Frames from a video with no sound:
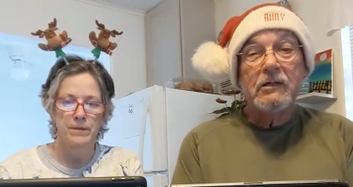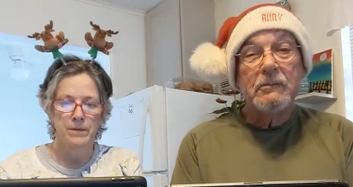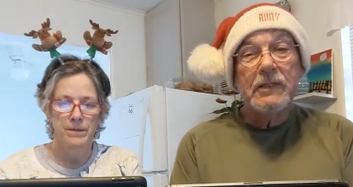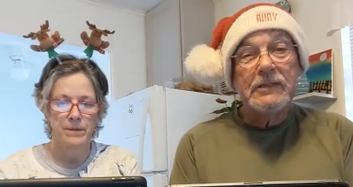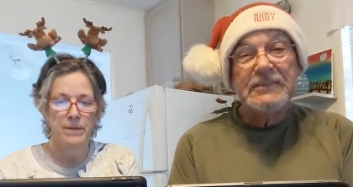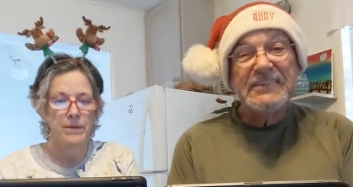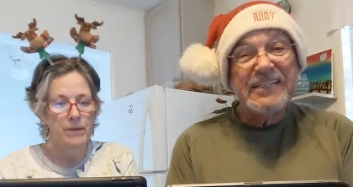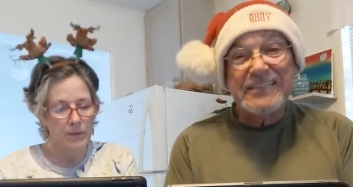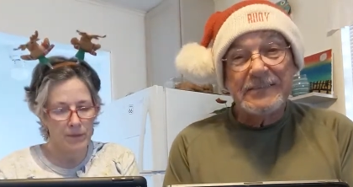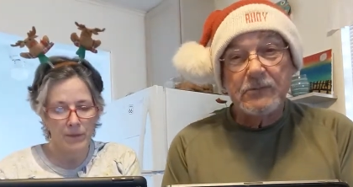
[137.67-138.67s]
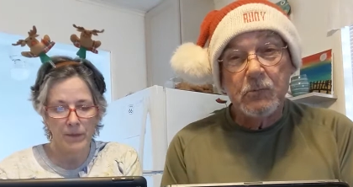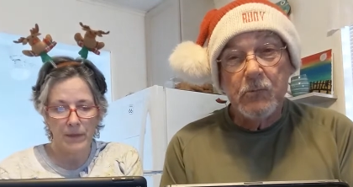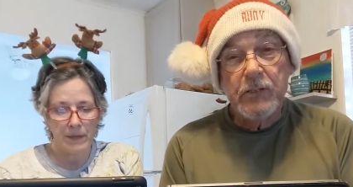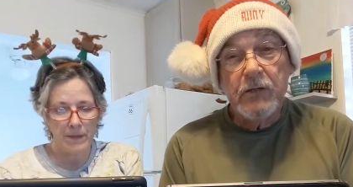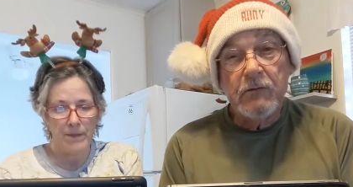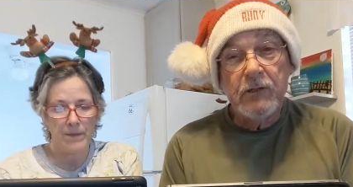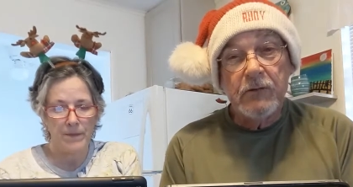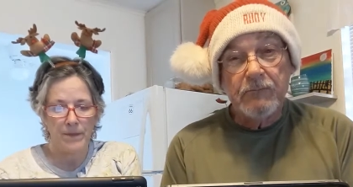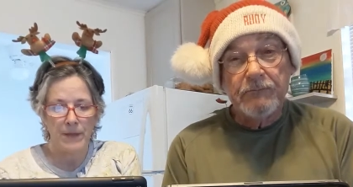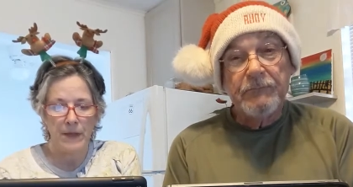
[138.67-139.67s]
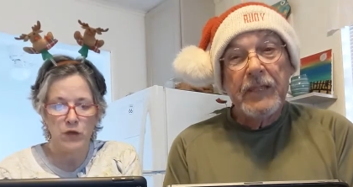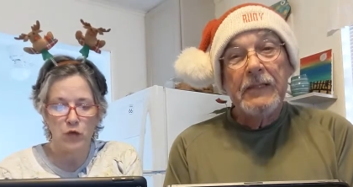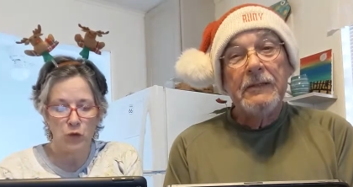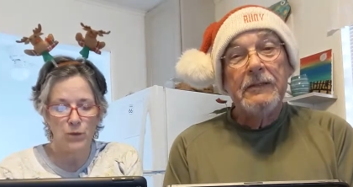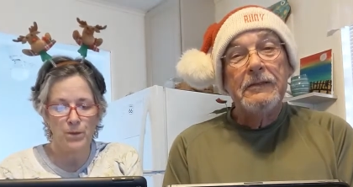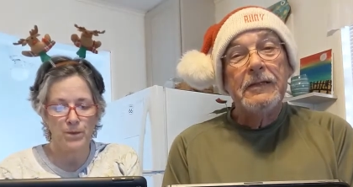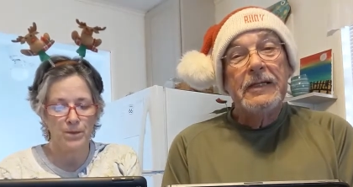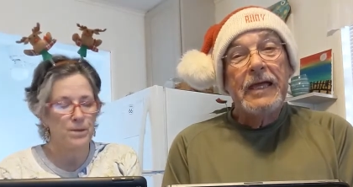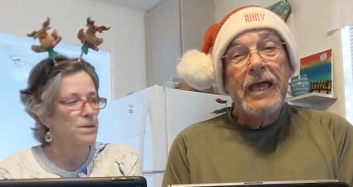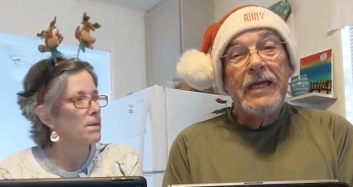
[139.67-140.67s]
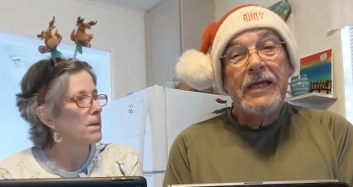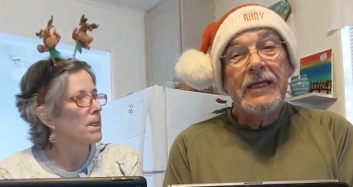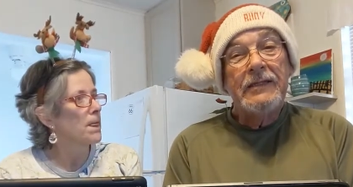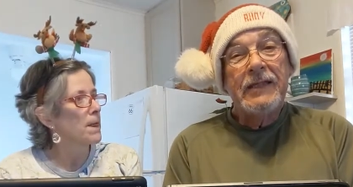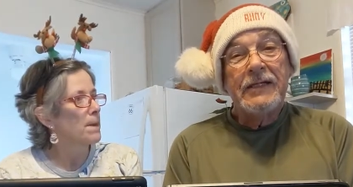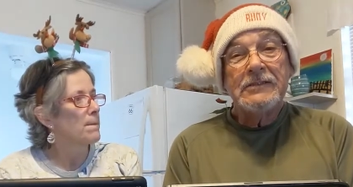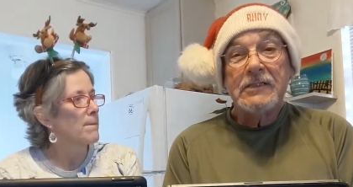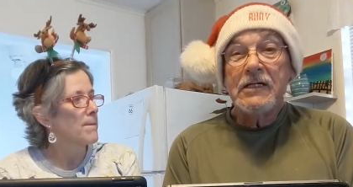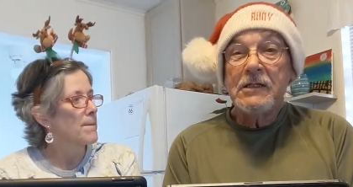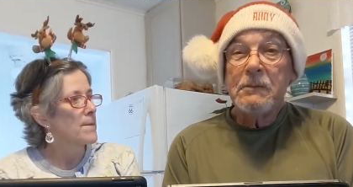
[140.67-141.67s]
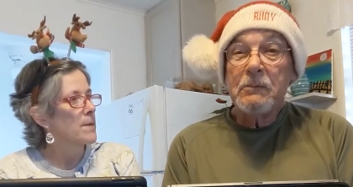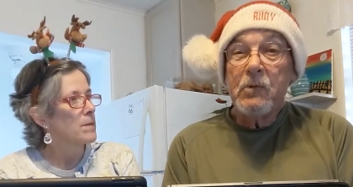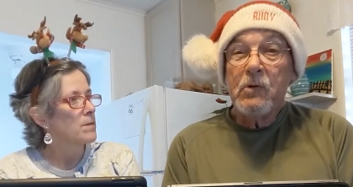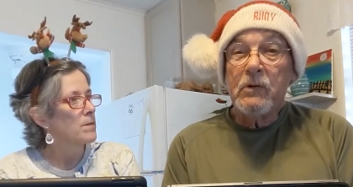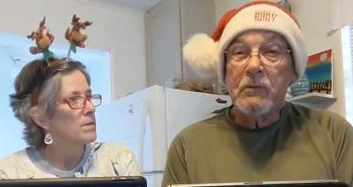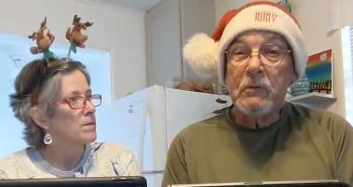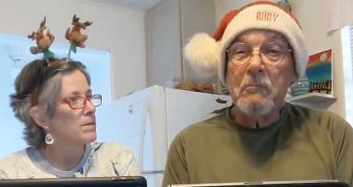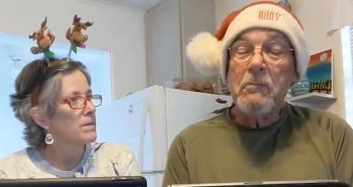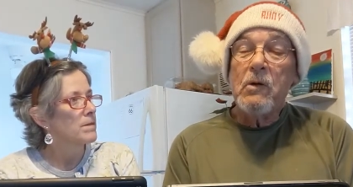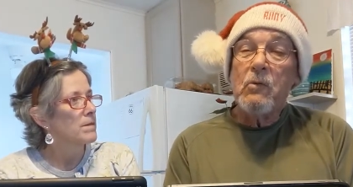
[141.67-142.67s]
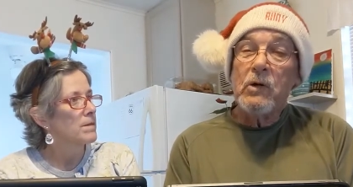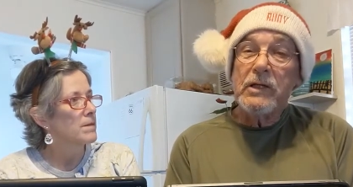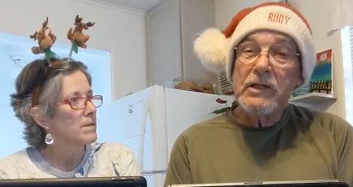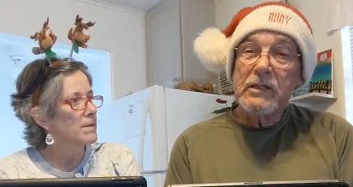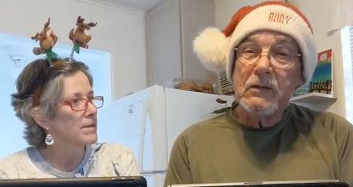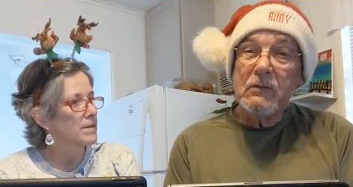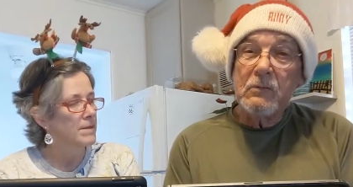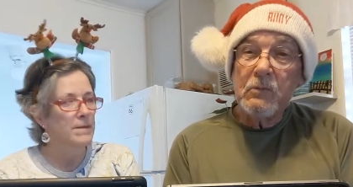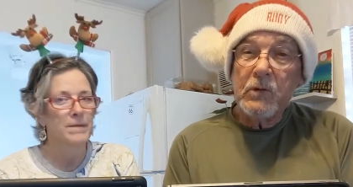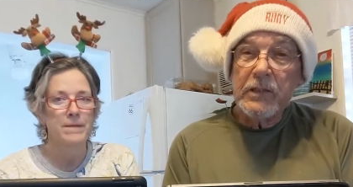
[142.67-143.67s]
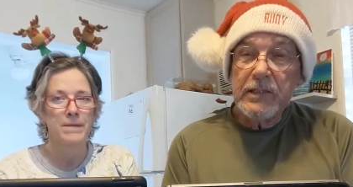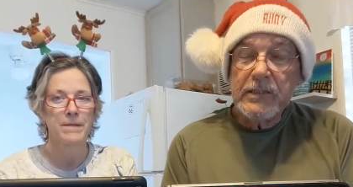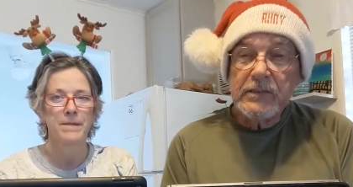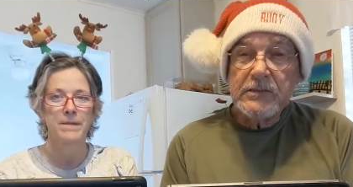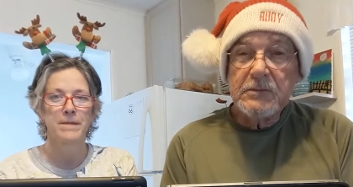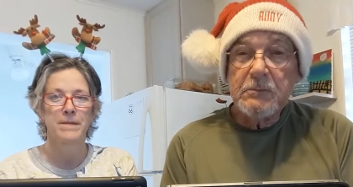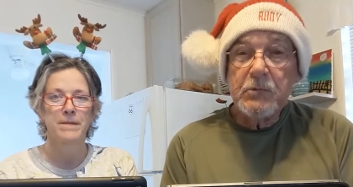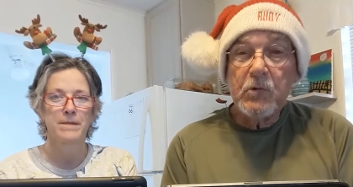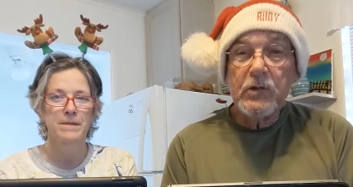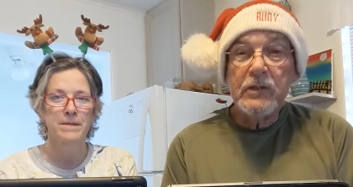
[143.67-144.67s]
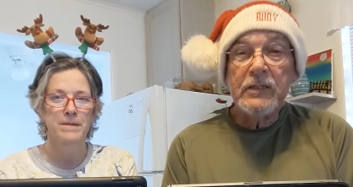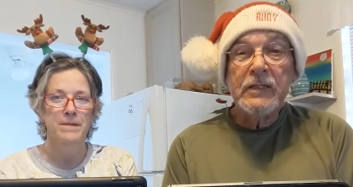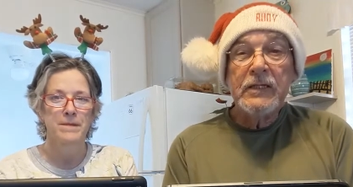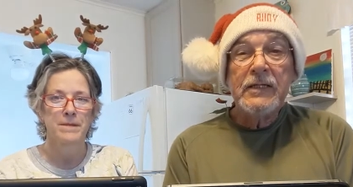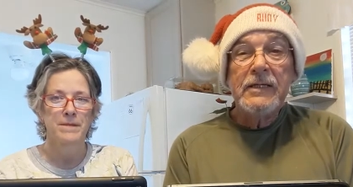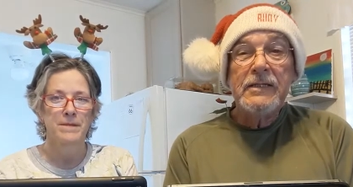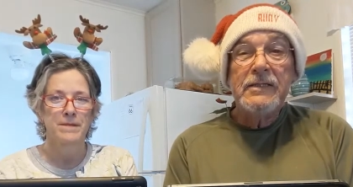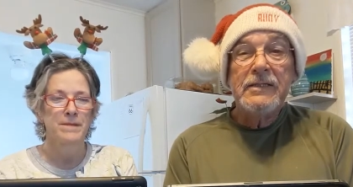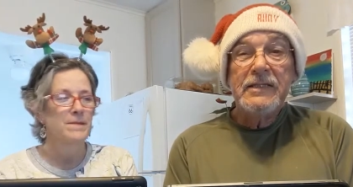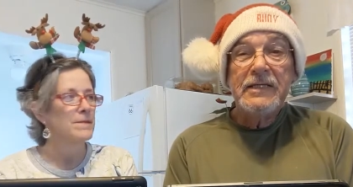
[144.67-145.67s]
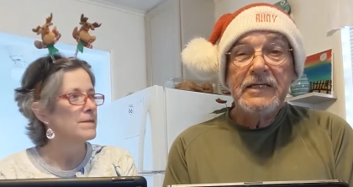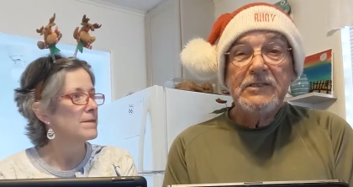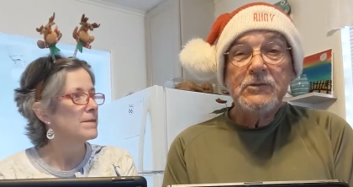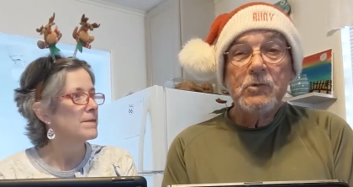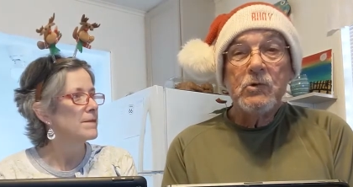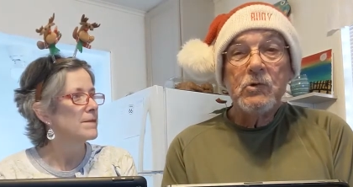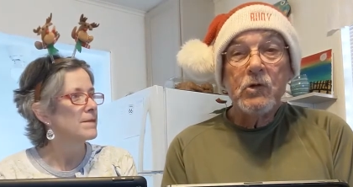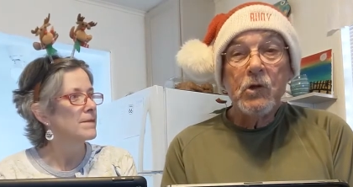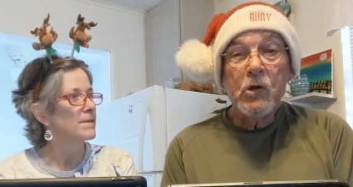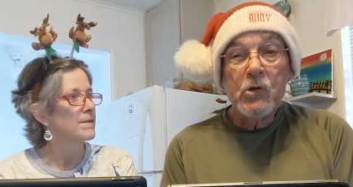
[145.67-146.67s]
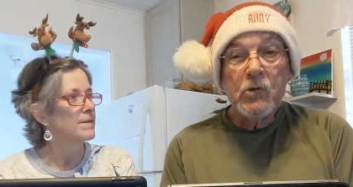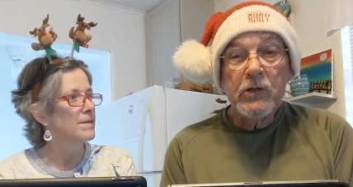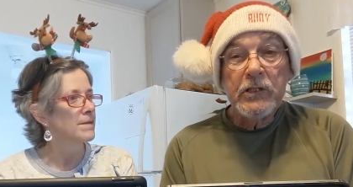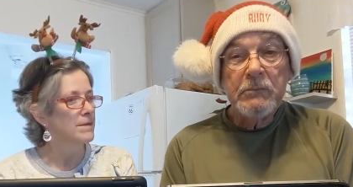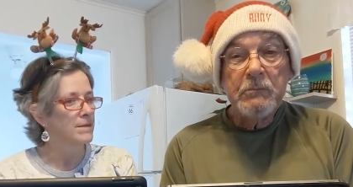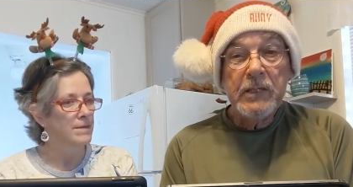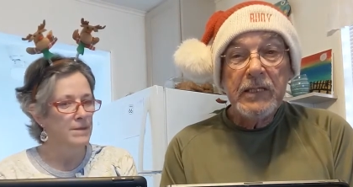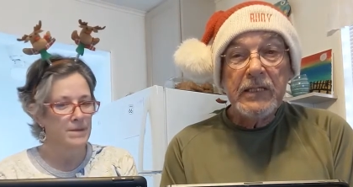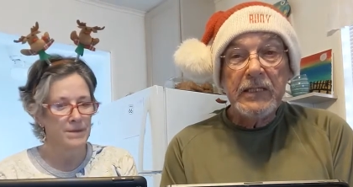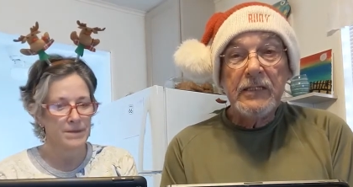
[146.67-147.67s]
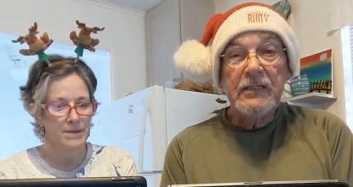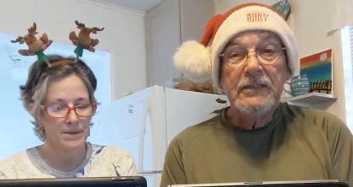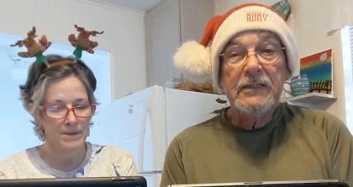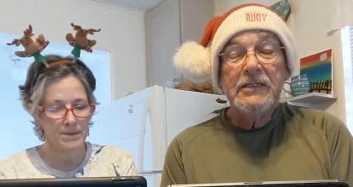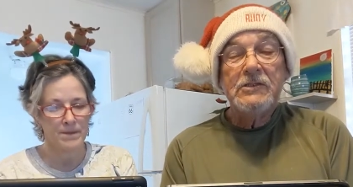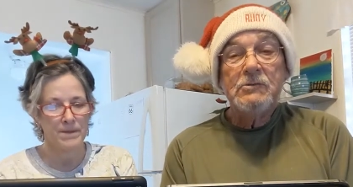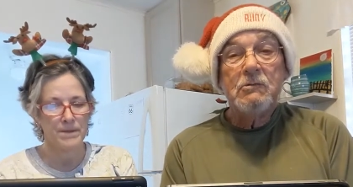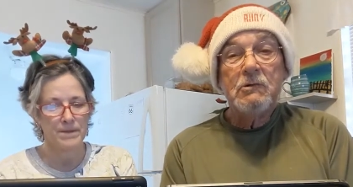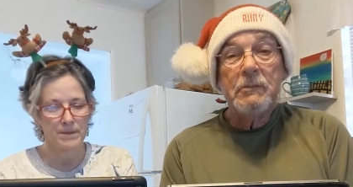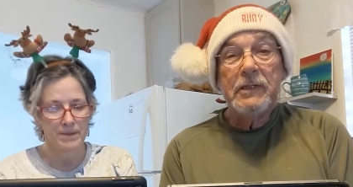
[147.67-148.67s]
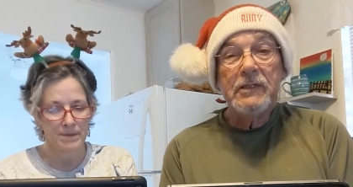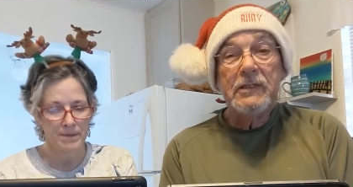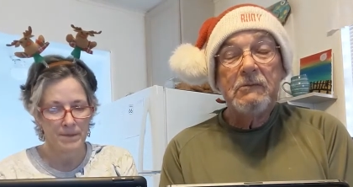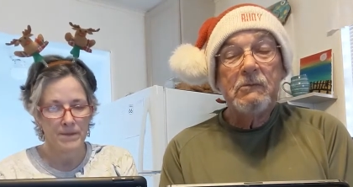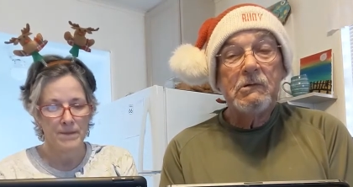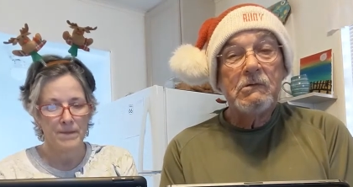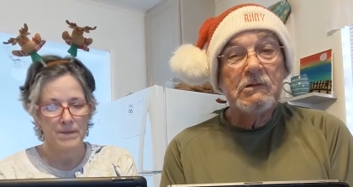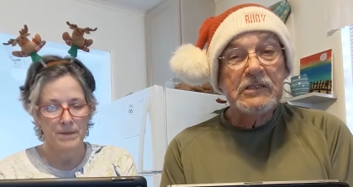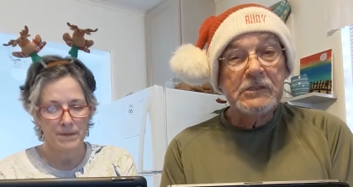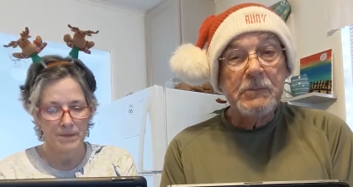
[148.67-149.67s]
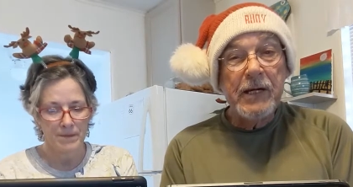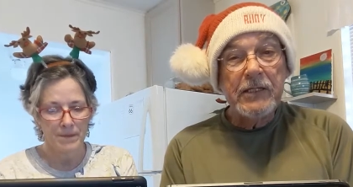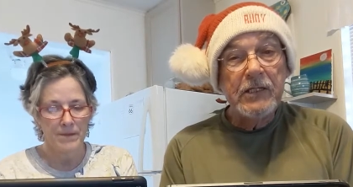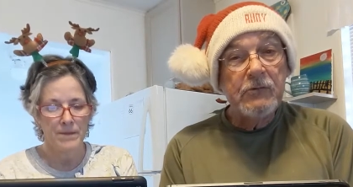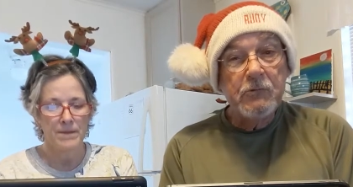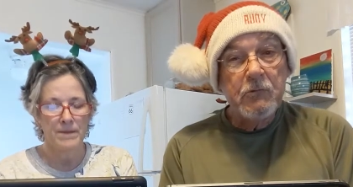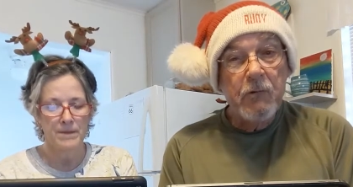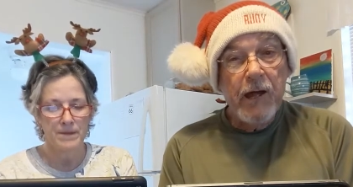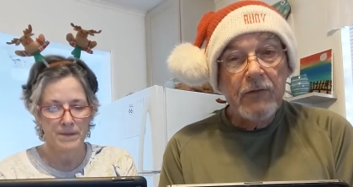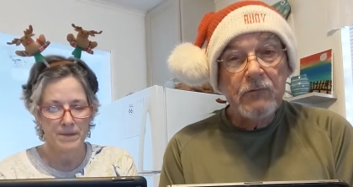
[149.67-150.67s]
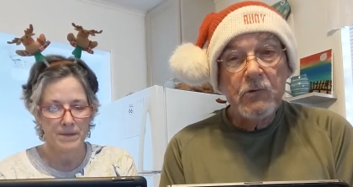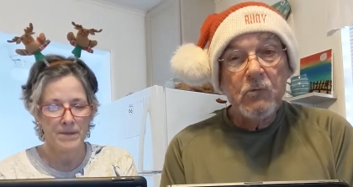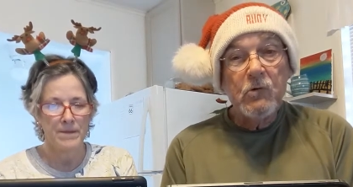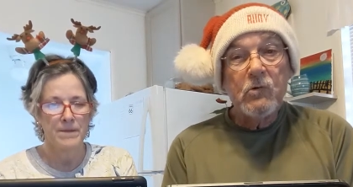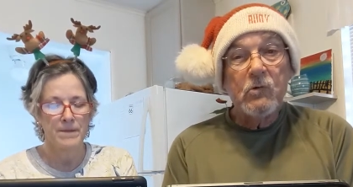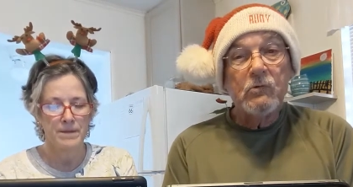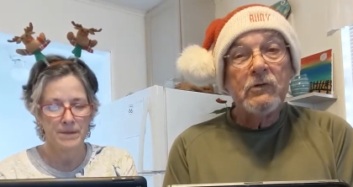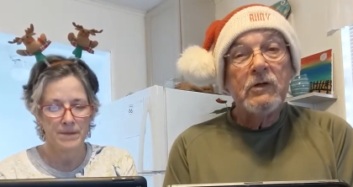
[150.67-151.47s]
Speaker 1: have been six. We don't know. That's true and that's unimportant. But what it, what is important, these were learned men. Mm-hmm. These were men that were respected throughout the world